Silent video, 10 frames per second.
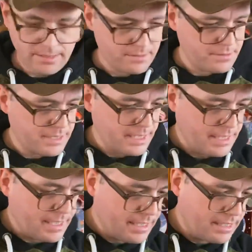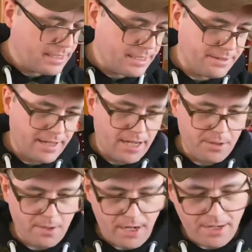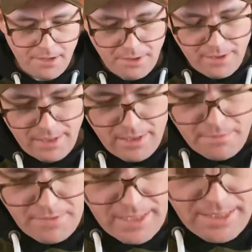Okay, and now our lovely